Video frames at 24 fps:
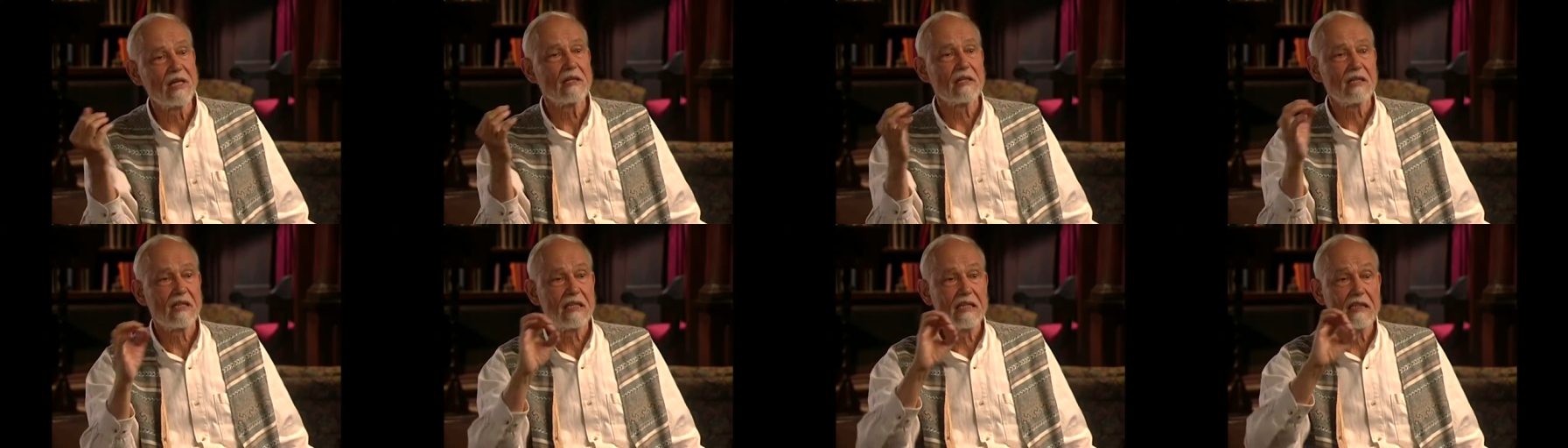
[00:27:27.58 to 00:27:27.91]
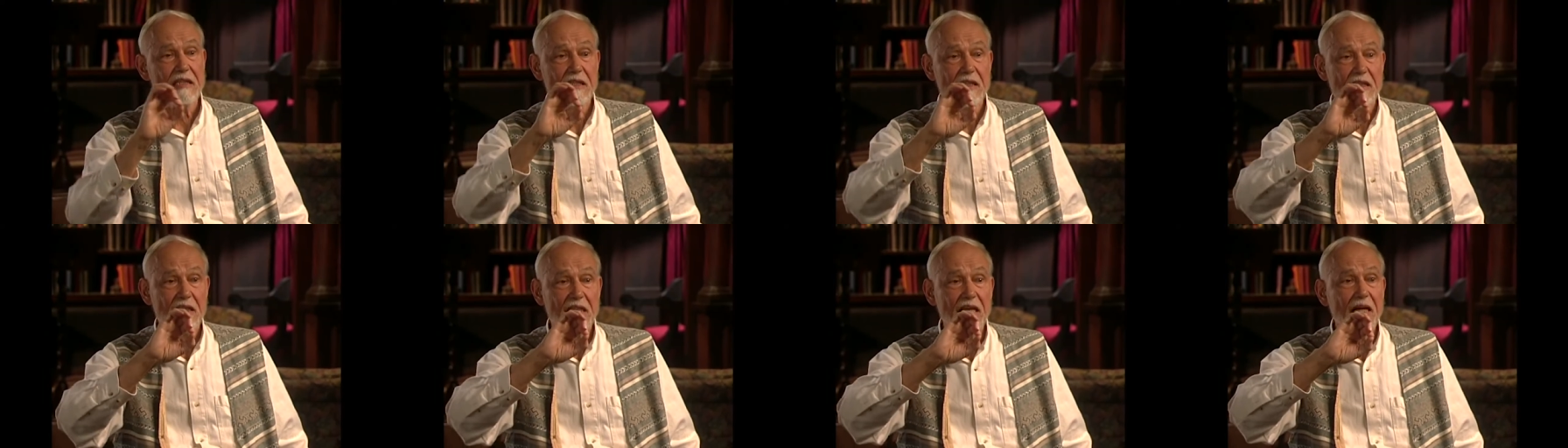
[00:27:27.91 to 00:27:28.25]

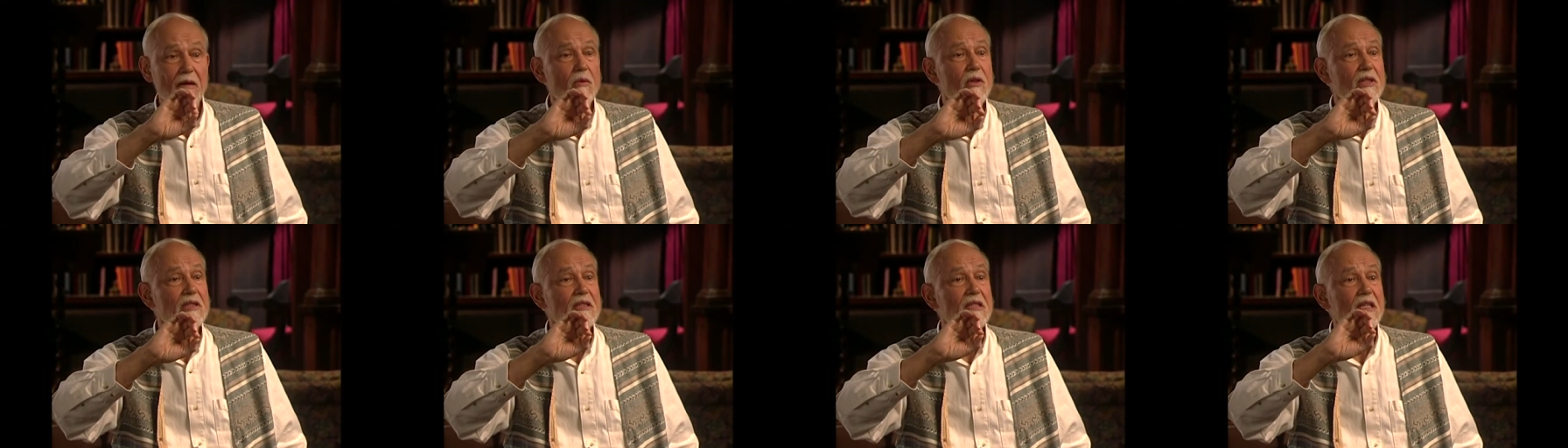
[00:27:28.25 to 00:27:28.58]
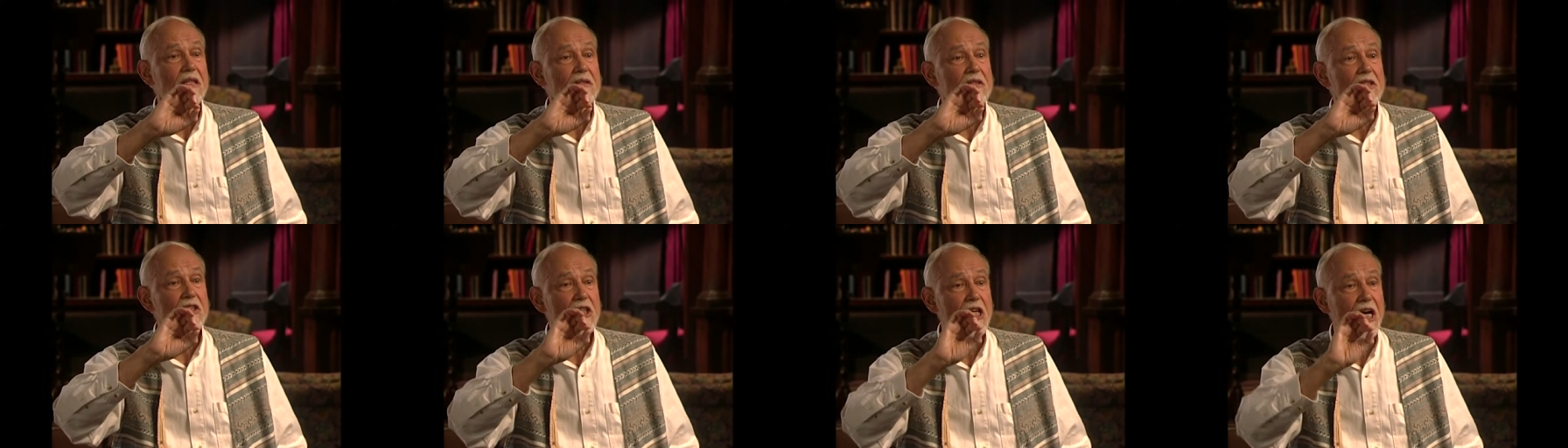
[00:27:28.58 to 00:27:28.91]
But that
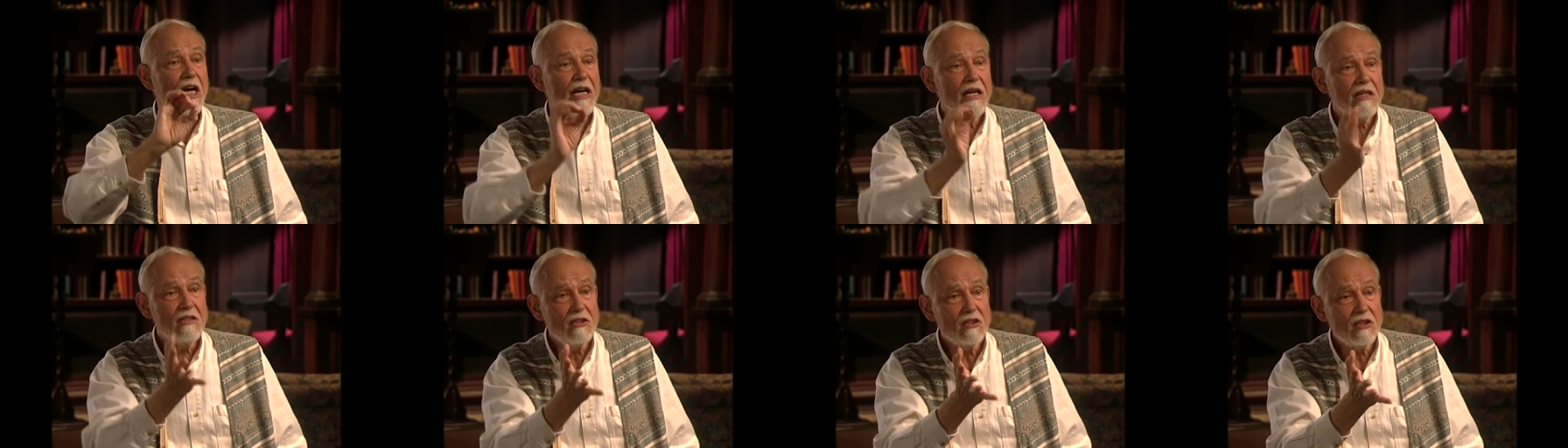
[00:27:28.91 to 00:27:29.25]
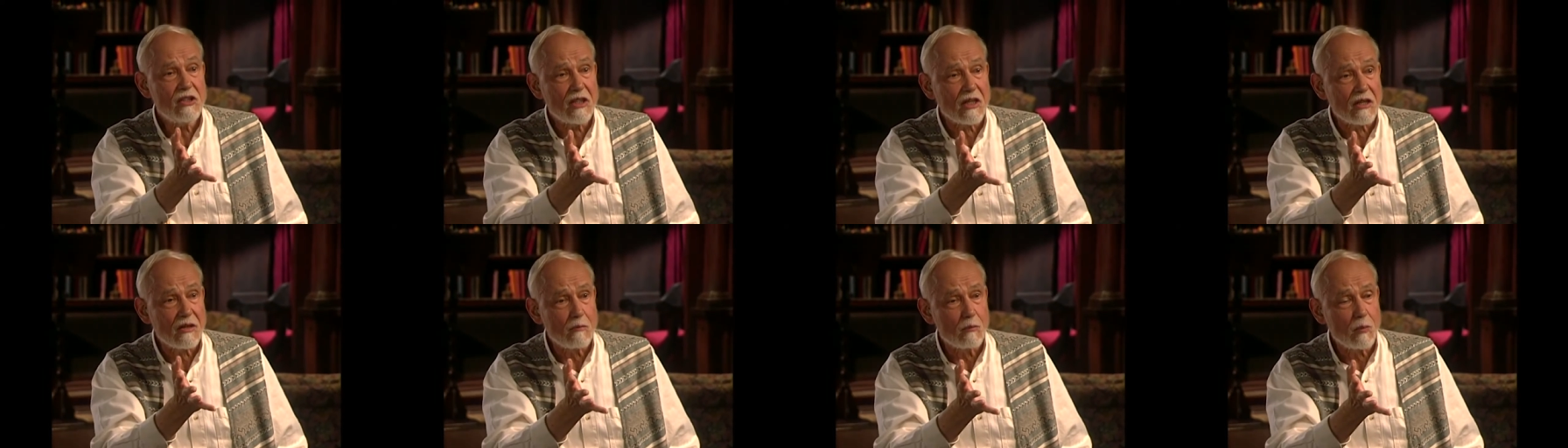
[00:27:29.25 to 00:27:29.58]
was a
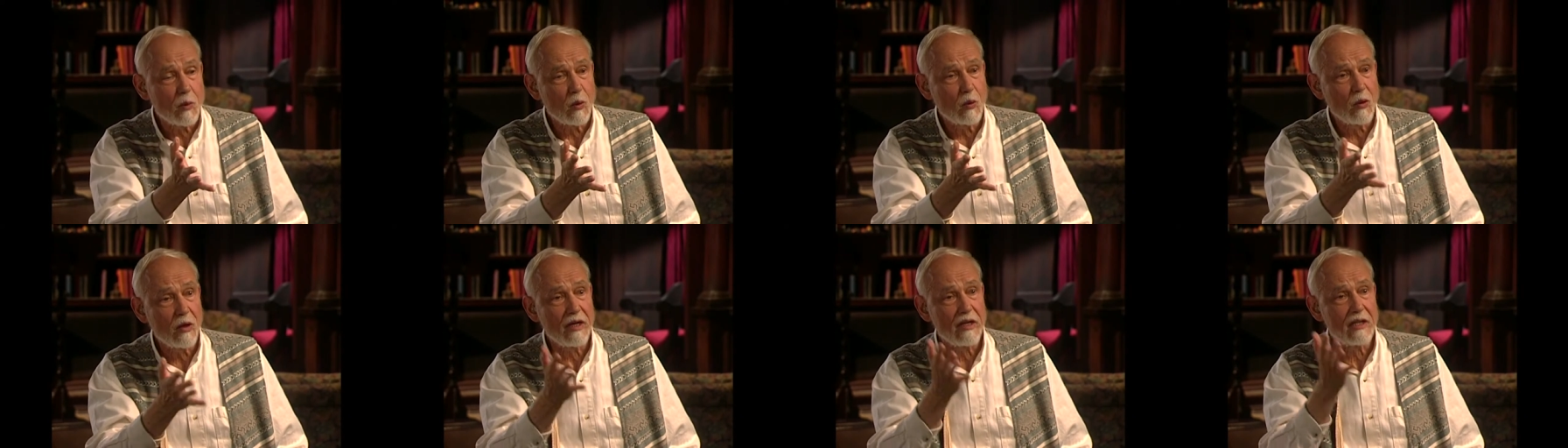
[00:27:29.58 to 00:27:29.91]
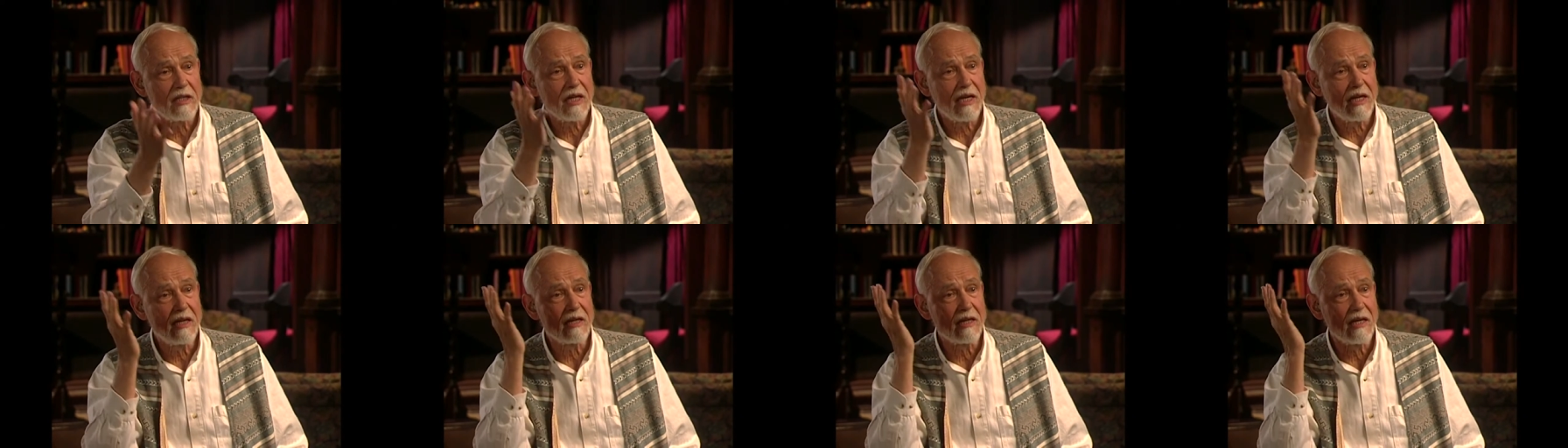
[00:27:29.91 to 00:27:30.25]
changing
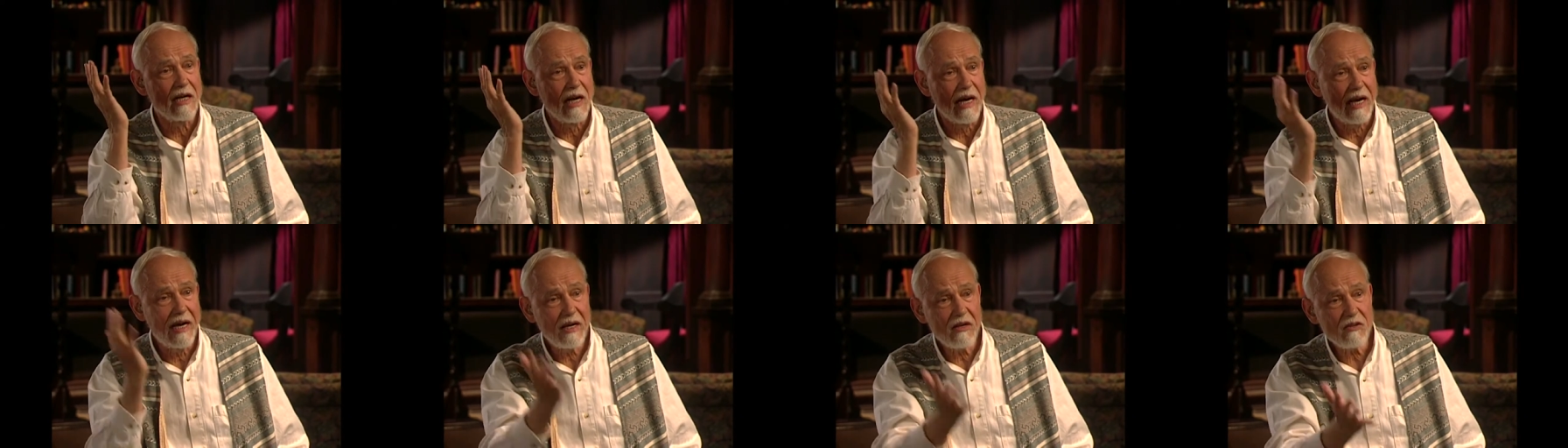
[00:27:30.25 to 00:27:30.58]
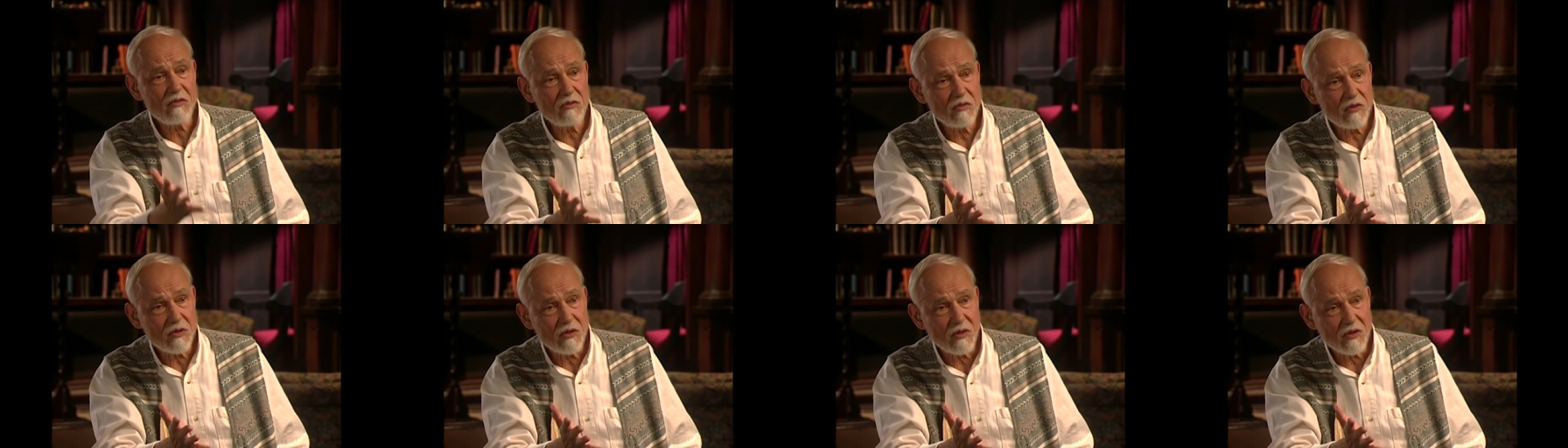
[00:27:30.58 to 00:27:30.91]
point, and
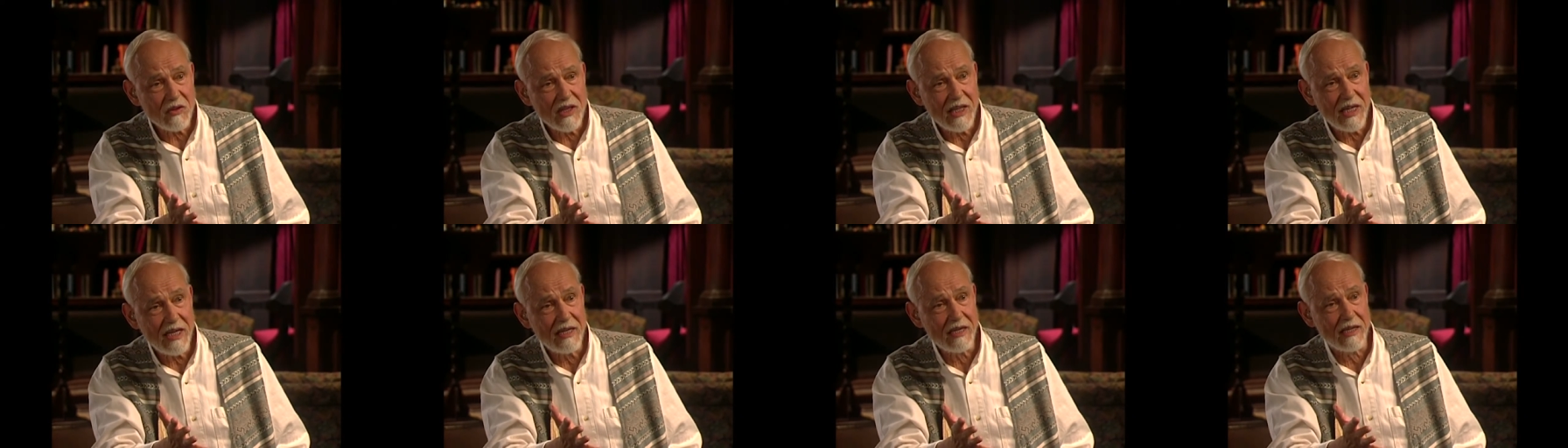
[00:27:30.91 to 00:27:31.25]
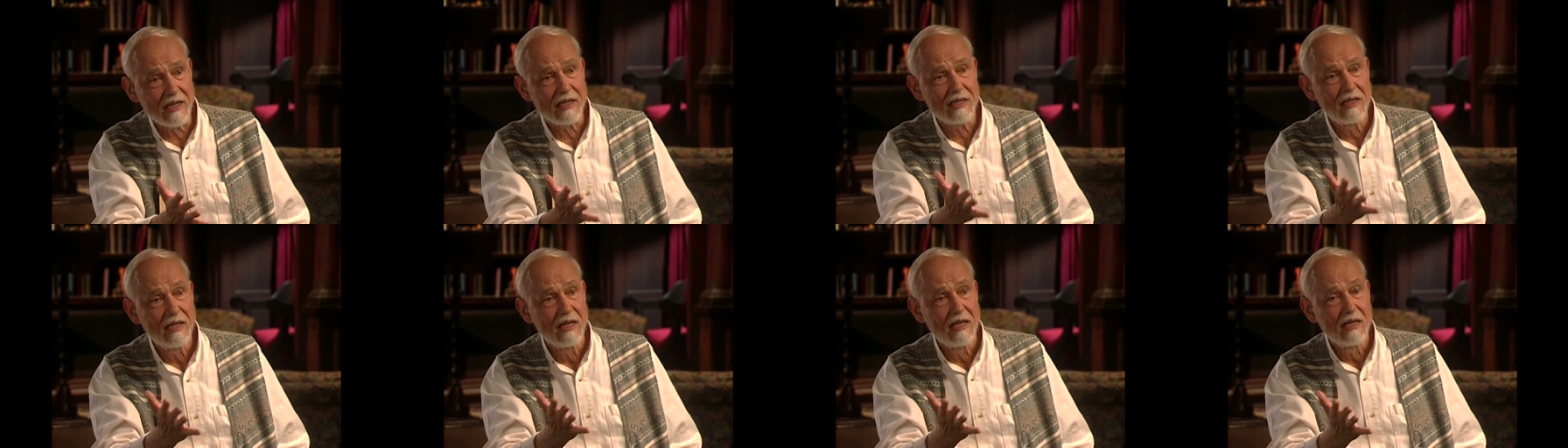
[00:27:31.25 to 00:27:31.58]
after
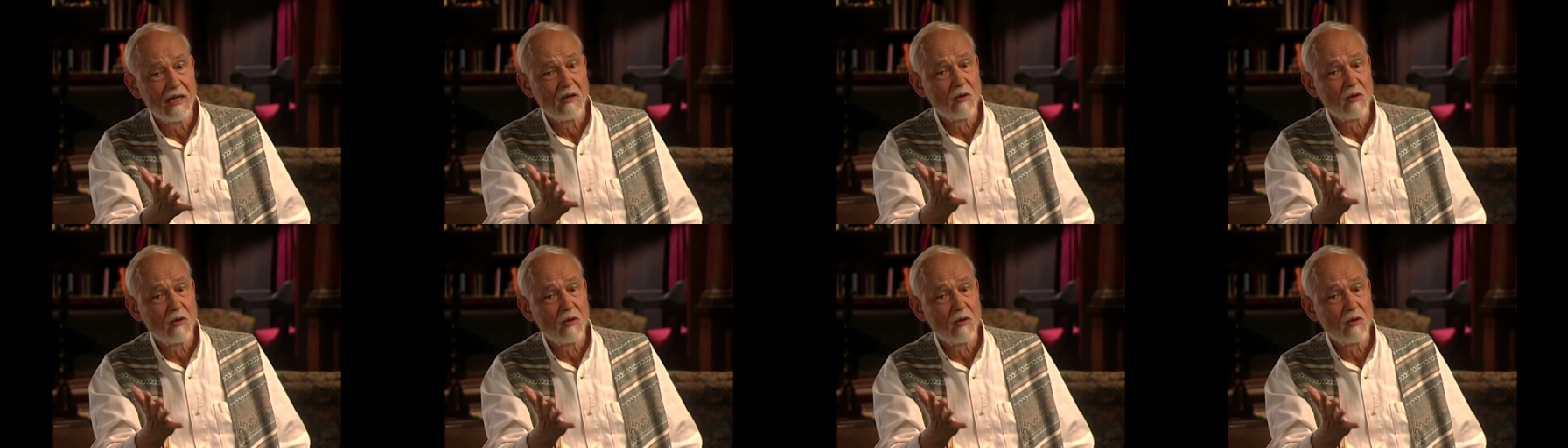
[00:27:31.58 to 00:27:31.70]
that,